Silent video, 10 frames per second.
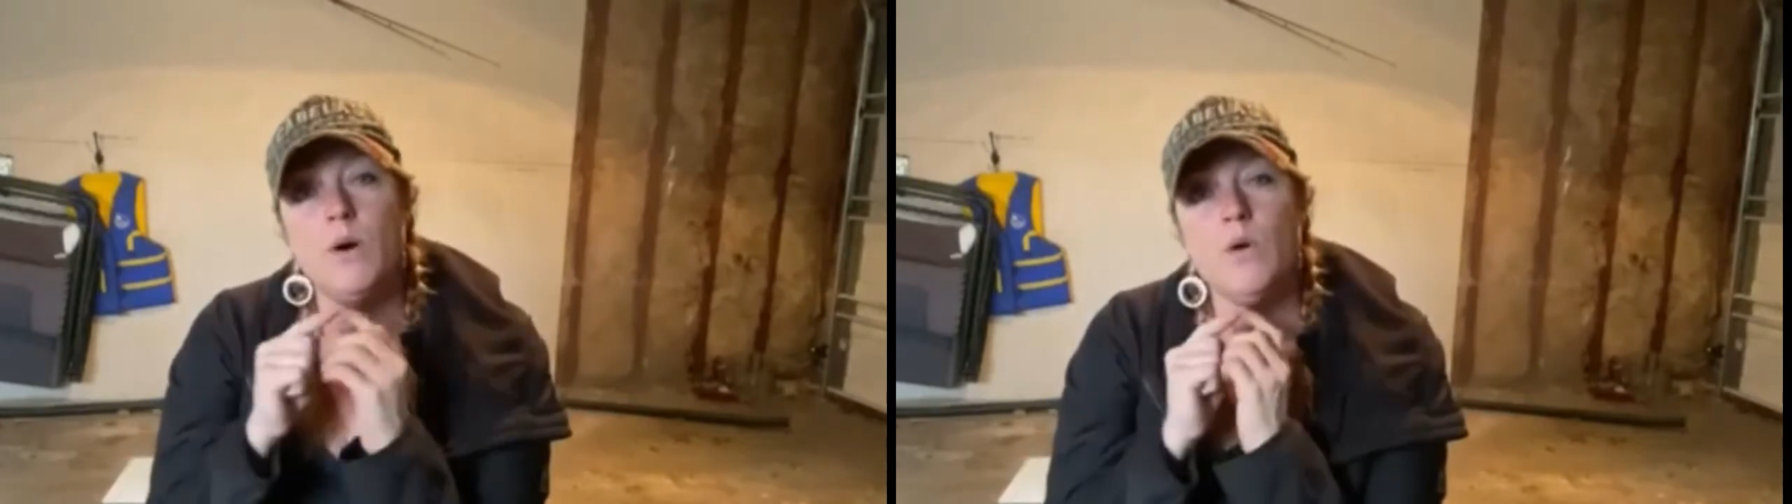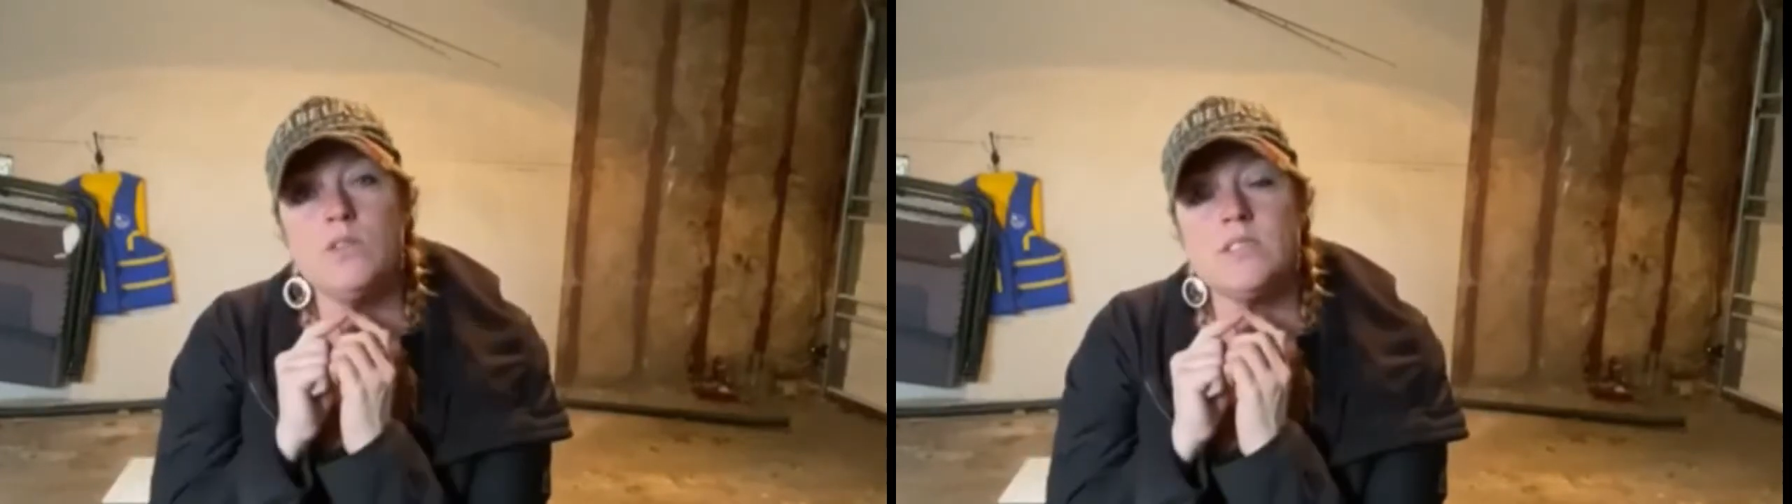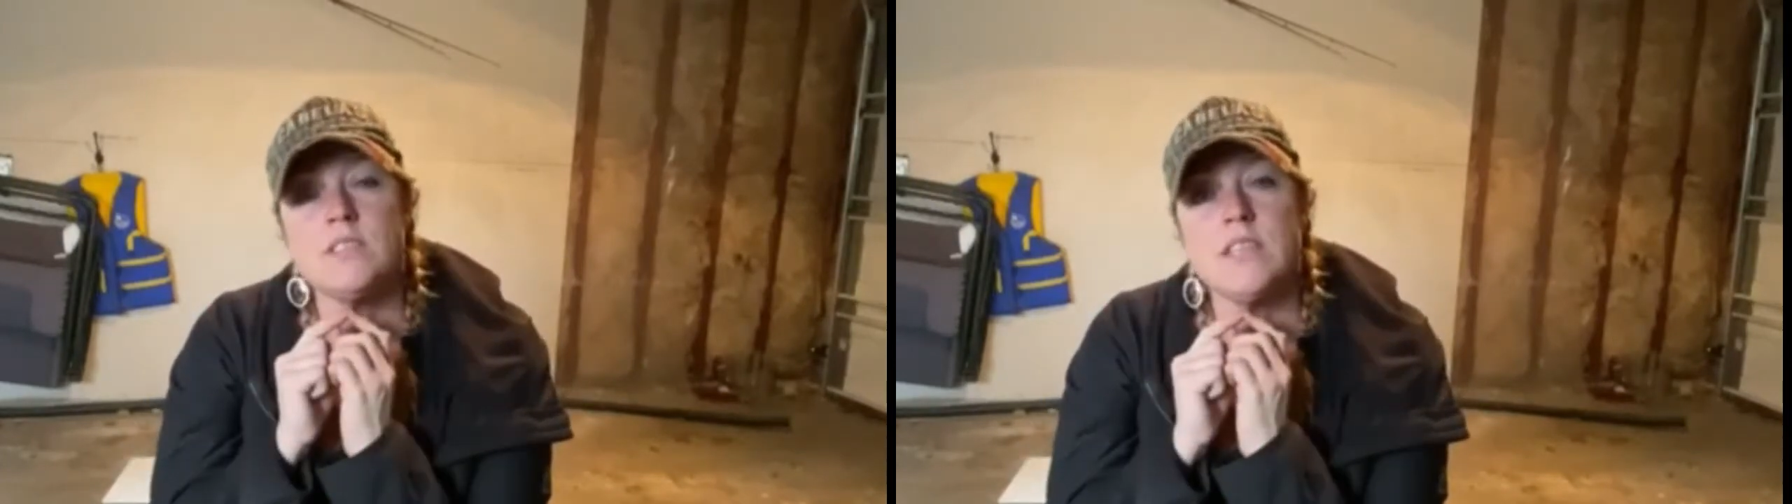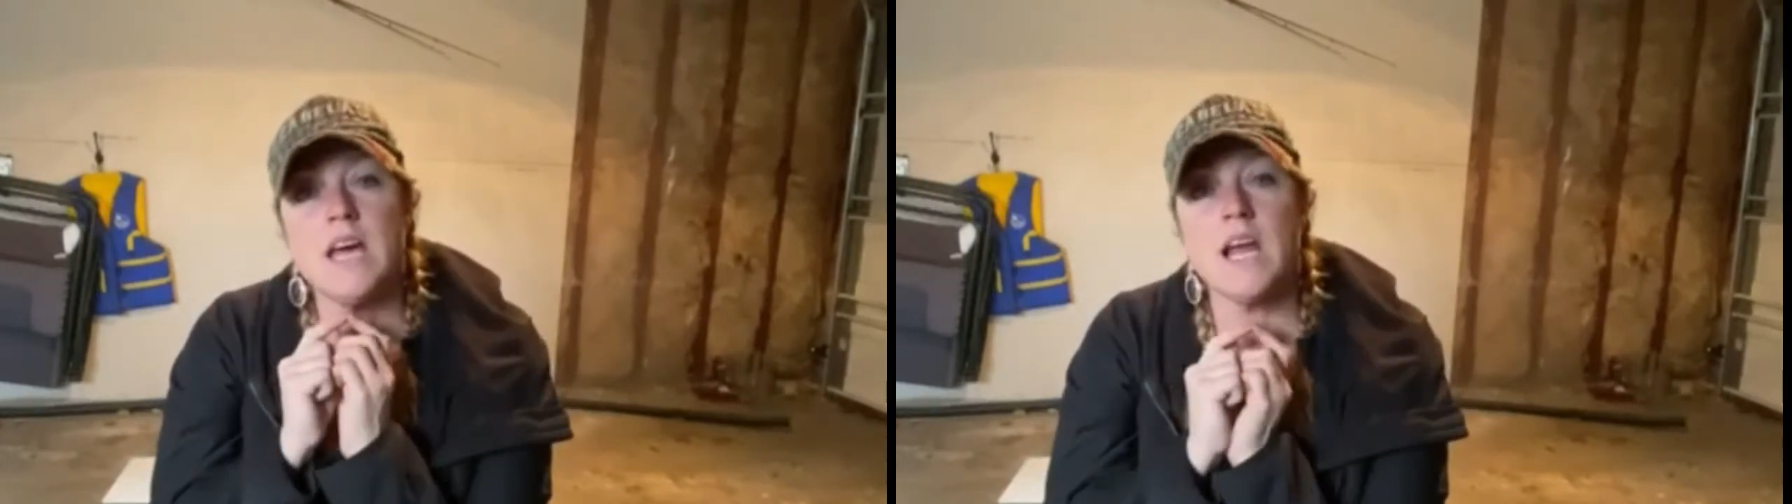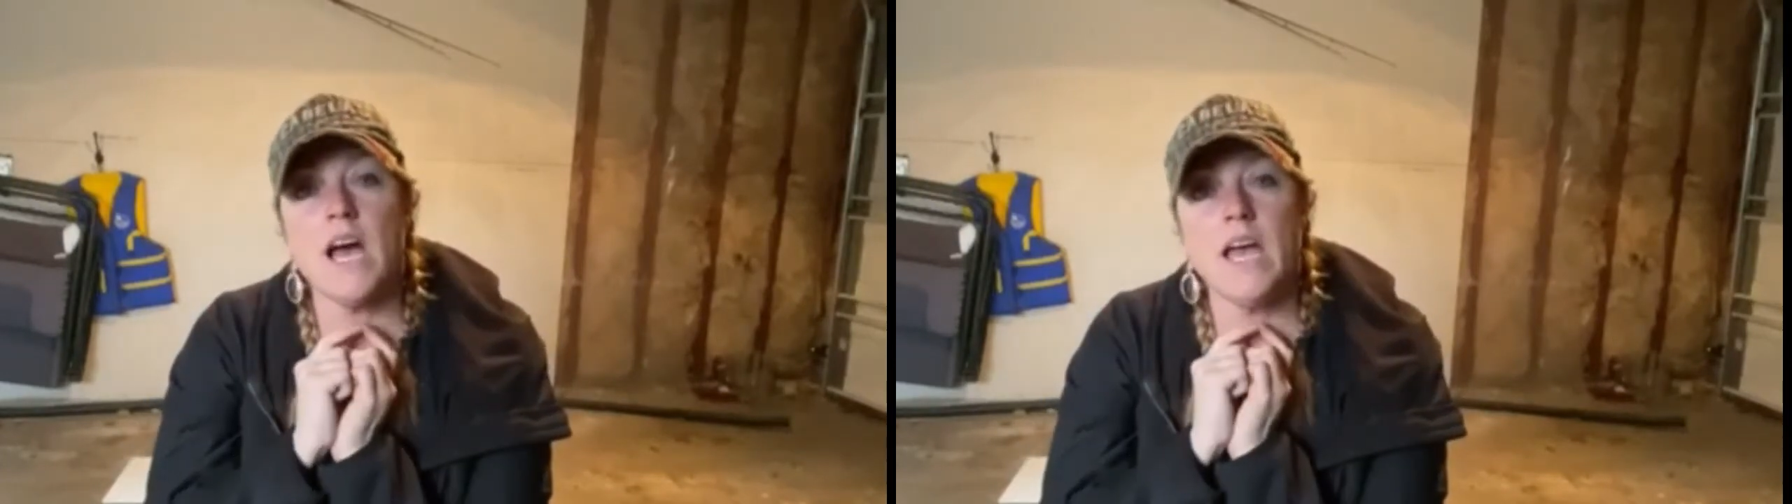posts
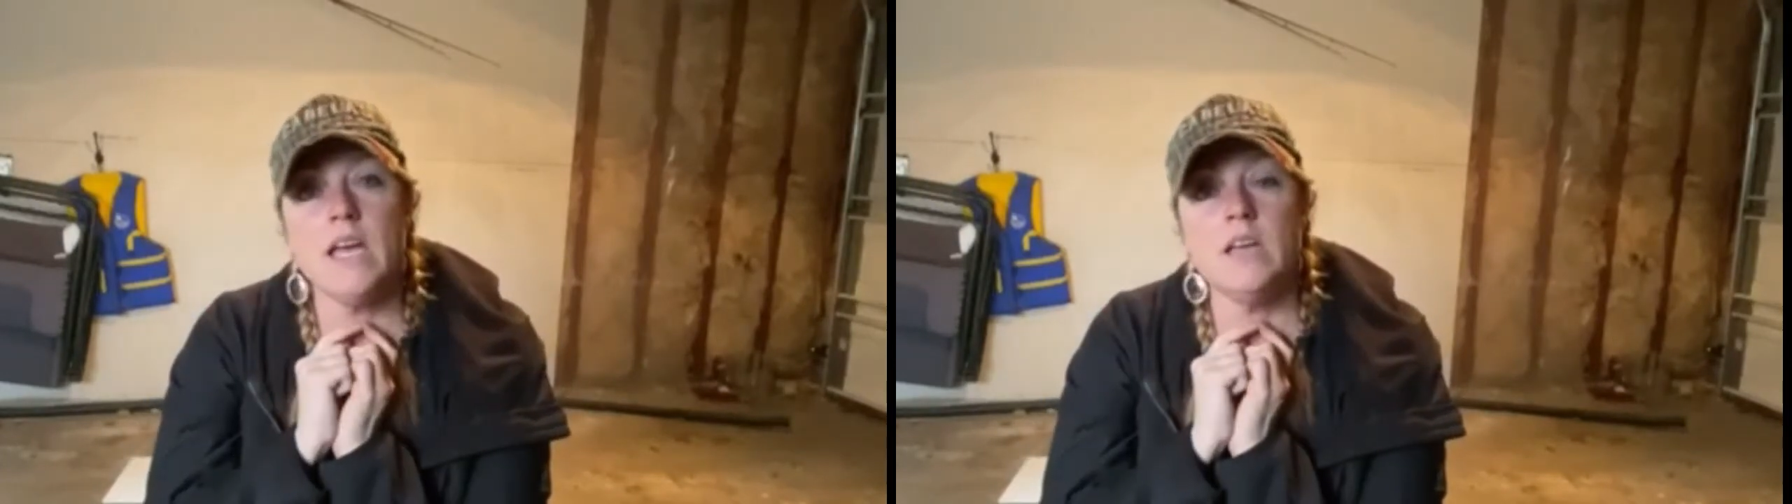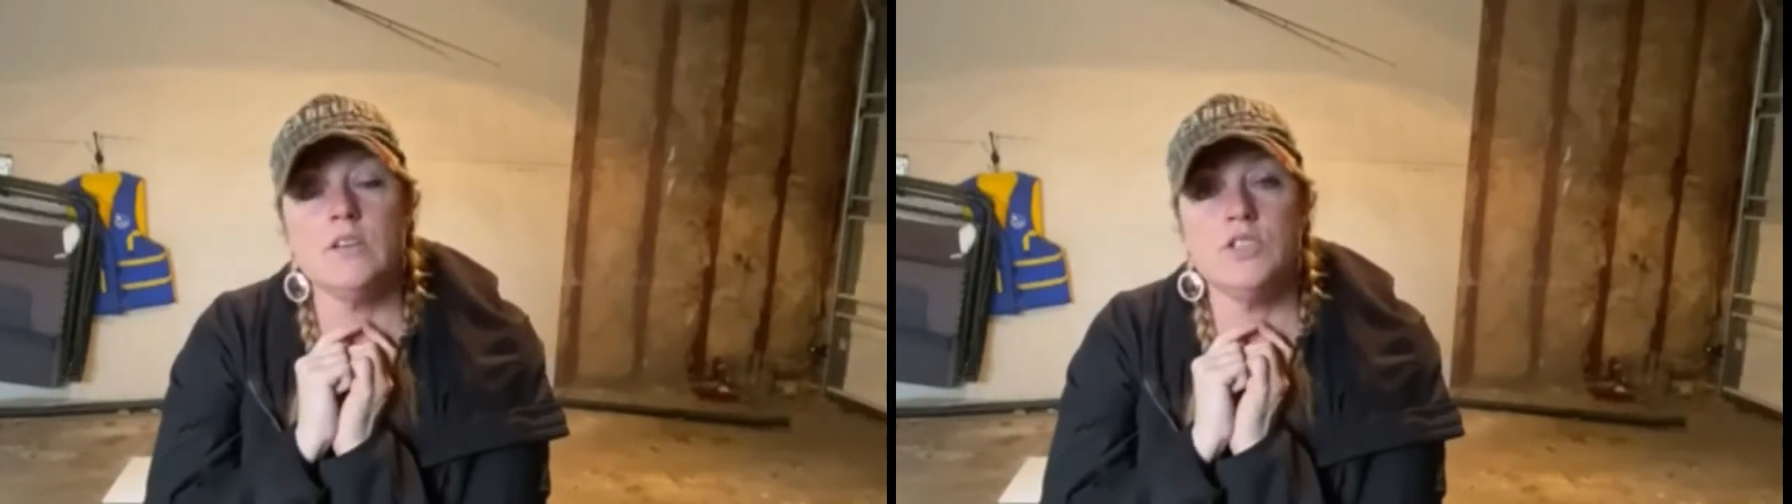that I